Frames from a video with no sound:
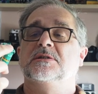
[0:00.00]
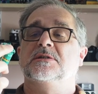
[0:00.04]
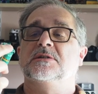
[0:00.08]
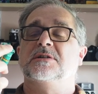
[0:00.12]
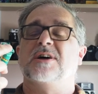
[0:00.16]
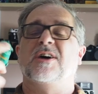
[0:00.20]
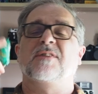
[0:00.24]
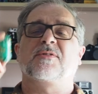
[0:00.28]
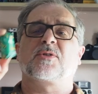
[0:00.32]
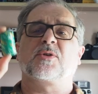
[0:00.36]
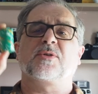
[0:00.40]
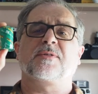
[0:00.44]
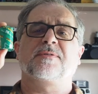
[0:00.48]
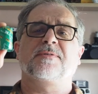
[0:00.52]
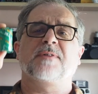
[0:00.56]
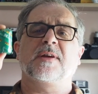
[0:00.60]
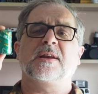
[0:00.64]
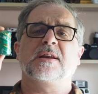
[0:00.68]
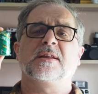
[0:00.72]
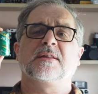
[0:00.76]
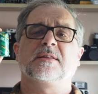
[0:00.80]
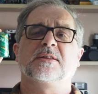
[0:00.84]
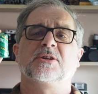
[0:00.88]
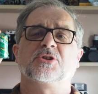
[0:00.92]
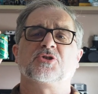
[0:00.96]
I've got a
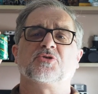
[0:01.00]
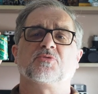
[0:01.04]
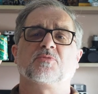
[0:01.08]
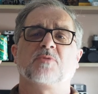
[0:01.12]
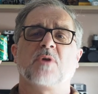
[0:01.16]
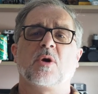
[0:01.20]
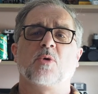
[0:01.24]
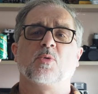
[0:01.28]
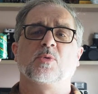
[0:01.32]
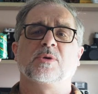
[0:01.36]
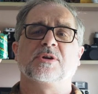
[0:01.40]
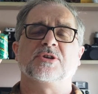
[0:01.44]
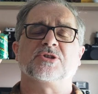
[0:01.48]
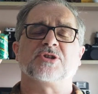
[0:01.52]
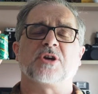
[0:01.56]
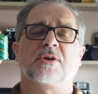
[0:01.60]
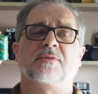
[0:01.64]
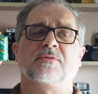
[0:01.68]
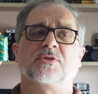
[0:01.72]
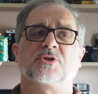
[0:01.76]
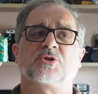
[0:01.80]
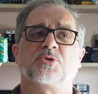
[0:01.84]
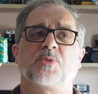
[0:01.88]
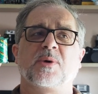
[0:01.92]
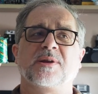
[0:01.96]
feeling this roll is
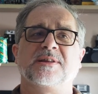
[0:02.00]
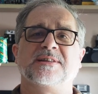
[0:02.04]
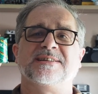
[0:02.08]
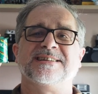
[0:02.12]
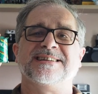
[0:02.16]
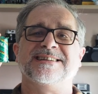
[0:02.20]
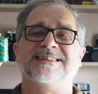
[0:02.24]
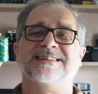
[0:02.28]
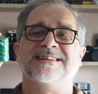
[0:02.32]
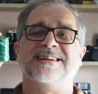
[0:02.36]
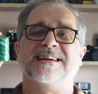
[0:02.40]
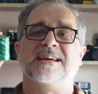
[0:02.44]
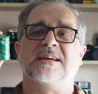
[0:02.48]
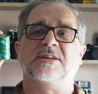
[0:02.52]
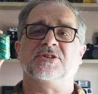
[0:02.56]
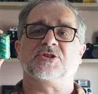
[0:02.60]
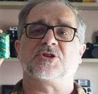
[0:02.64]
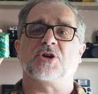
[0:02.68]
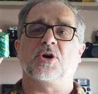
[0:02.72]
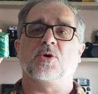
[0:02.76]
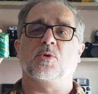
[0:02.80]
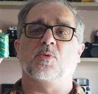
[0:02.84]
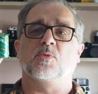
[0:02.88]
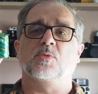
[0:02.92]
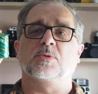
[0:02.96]
over 20 years
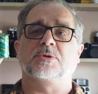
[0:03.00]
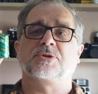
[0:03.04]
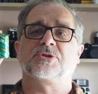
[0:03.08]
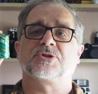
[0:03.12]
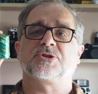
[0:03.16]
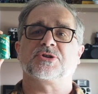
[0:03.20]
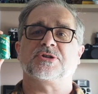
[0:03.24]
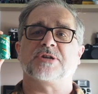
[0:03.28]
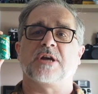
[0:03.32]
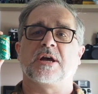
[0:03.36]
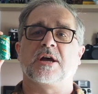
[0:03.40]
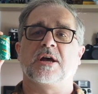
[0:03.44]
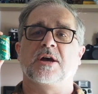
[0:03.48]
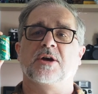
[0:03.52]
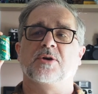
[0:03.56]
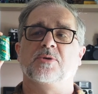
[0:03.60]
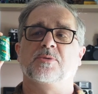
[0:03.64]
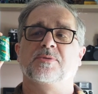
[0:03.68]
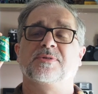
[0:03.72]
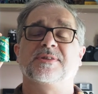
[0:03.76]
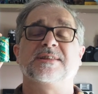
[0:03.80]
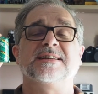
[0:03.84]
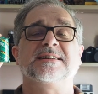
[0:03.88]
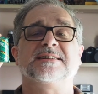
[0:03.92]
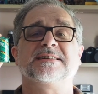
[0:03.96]
old, so
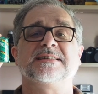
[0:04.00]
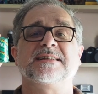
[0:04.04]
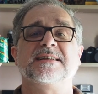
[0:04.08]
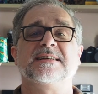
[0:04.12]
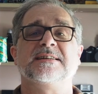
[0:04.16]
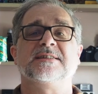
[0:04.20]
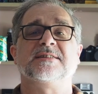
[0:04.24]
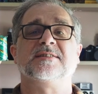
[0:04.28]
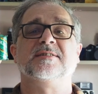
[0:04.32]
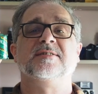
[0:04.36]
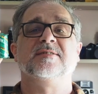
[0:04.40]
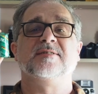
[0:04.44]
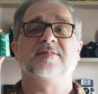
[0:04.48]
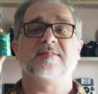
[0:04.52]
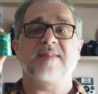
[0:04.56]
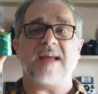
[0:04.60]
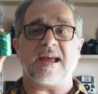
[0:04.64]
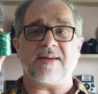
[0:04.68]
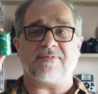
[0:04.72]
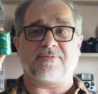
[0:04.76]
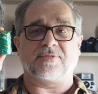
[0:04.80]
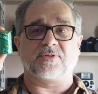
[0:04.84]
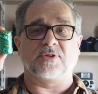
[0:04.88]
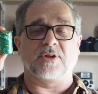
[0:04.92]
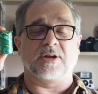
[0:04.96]
this is
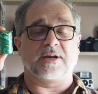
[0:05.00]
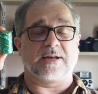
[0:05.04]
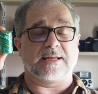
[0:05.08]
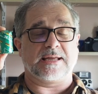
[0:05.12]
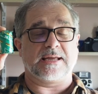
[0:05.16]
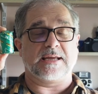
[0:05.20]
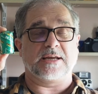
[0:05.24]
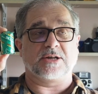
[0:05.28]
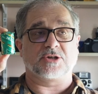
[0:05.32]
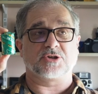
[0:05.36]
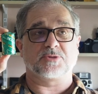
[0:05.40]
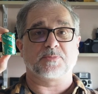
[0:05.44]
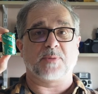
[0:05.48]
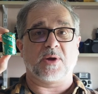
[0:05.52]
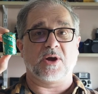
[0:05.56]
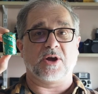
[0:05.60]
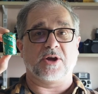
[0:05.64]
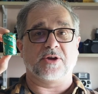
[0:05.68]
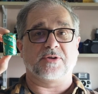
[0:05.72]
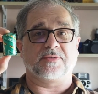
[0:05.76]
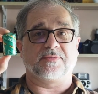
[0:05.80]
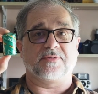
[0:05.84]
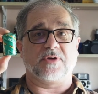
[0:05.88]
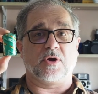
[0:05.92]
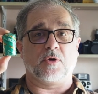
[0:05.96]
definitely
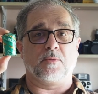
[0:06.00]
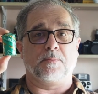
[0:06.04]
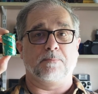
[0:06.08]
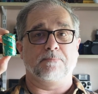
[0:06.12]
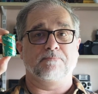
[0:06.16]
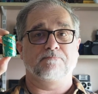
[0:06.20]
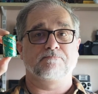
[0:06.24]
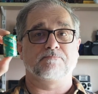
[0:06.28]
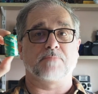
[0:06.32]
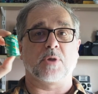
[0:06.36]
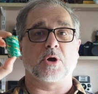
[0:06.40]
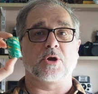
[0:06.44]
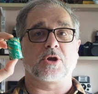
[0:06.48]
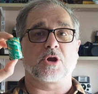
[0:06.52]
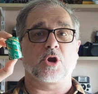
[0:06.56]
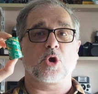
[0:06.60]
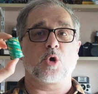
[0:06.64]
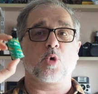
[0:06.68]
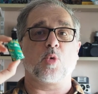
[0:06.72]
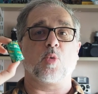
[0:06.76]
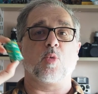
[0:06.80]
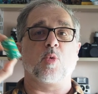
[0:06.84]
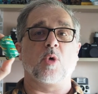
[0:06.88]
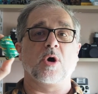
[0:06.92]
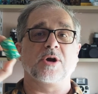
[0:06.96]
expired film by
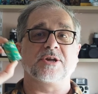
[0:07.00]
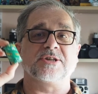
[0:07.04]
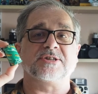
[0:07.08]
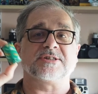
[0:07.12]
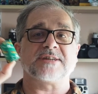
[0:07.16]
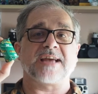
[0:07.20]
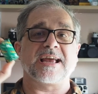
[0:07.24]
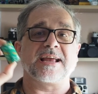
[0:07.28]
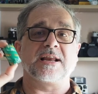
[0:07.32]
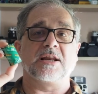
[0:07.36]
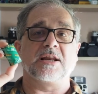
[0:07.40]
quite a